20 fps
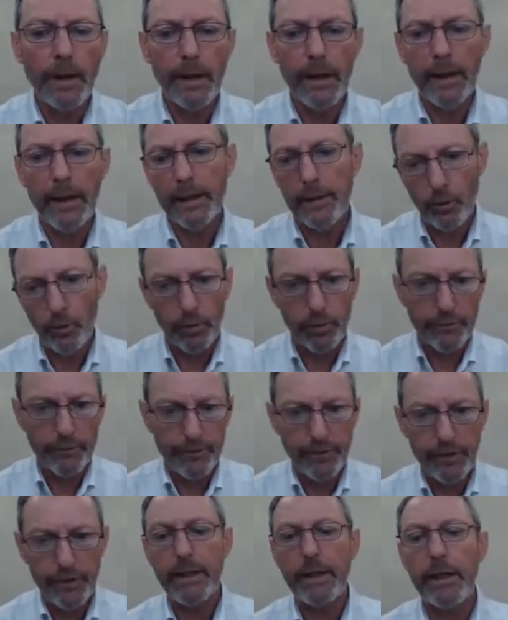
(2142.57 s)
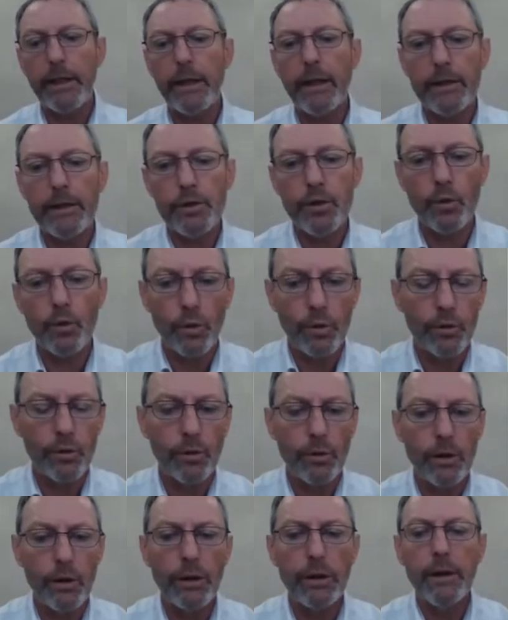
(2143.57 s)
and all of the uh, tort
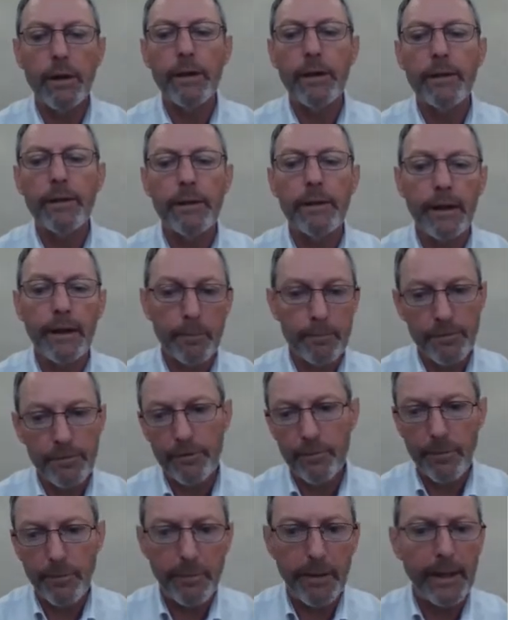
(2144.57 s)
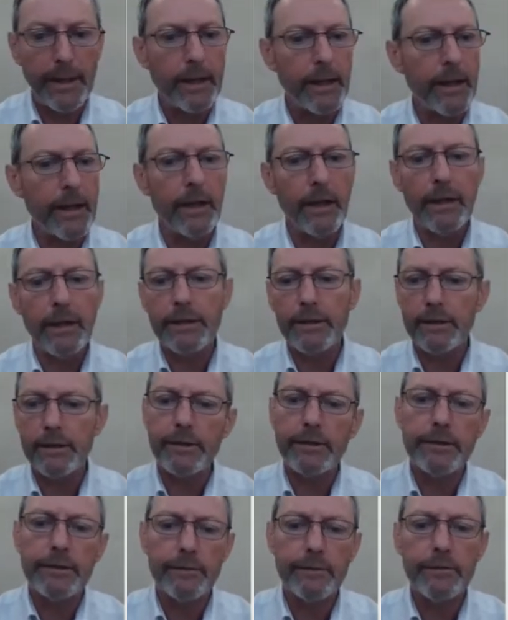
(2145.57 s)
law that comes from the Magna
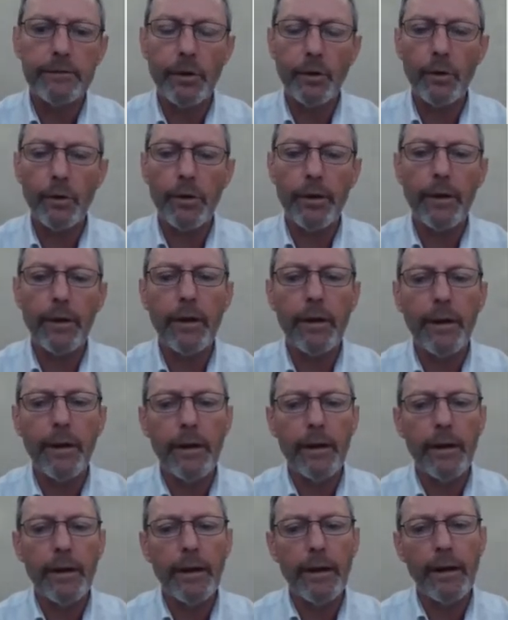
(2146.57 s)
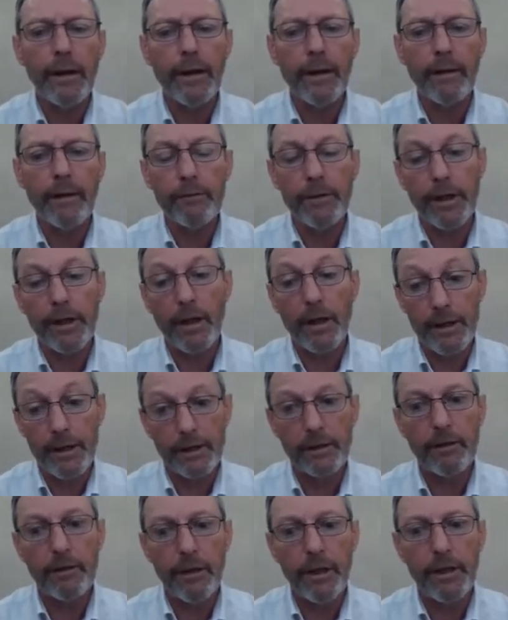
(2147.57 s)
Carta so on uh,
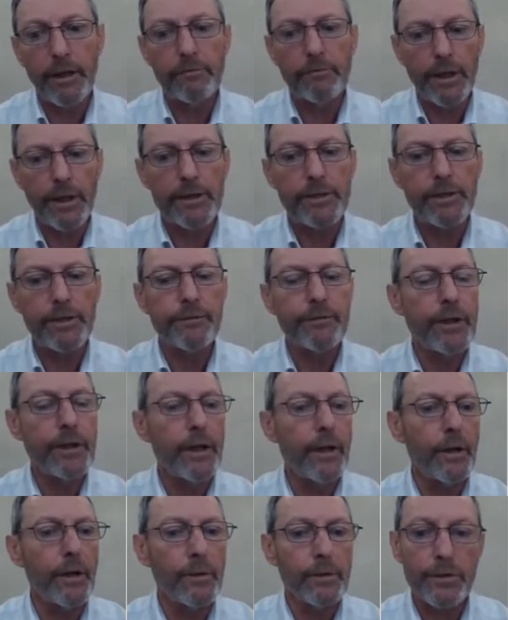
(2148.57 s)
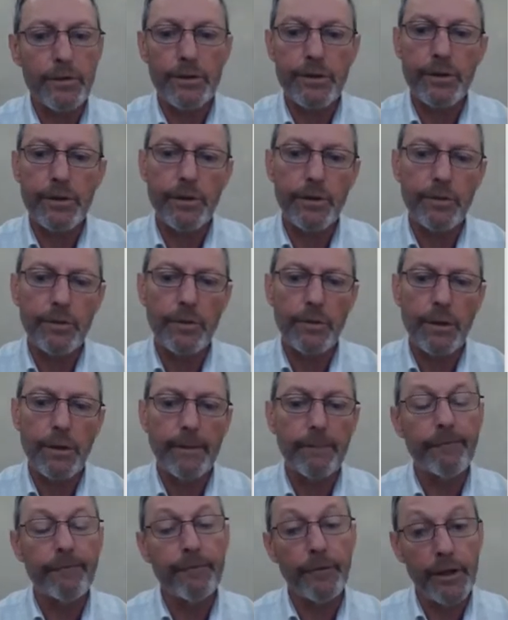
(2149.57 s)
regarding the rights of freeholders to
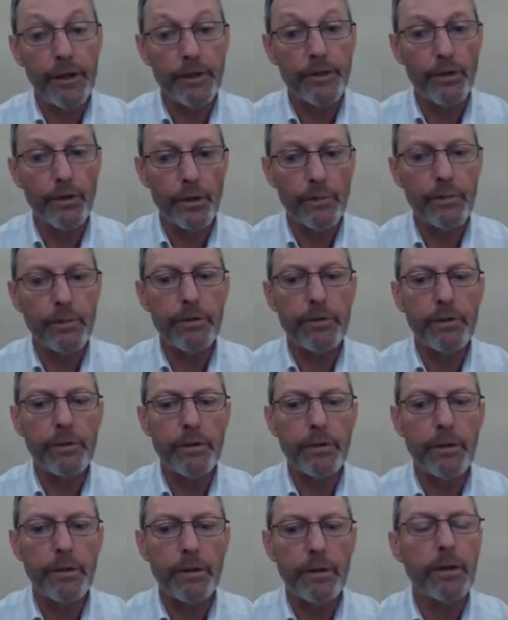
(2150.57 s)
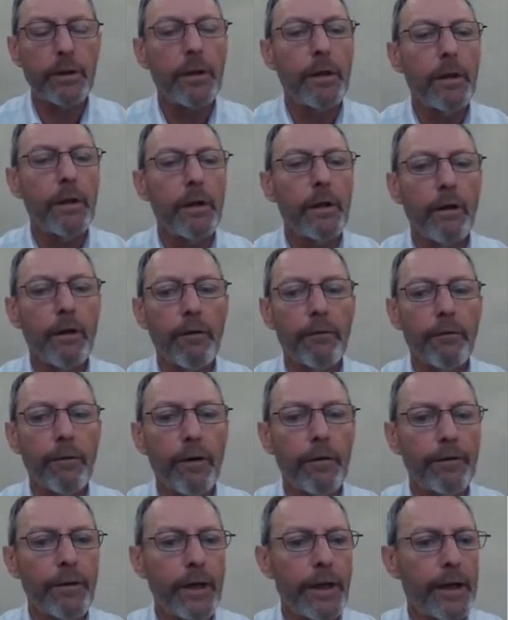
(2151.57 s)
um, free enjoyment of,
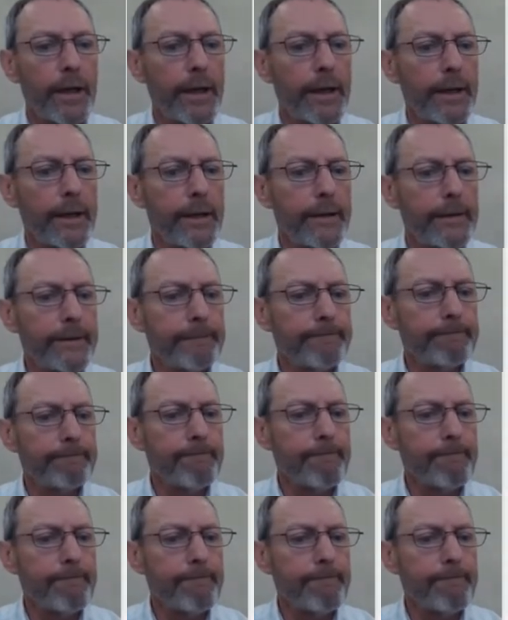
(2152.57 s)
of their land.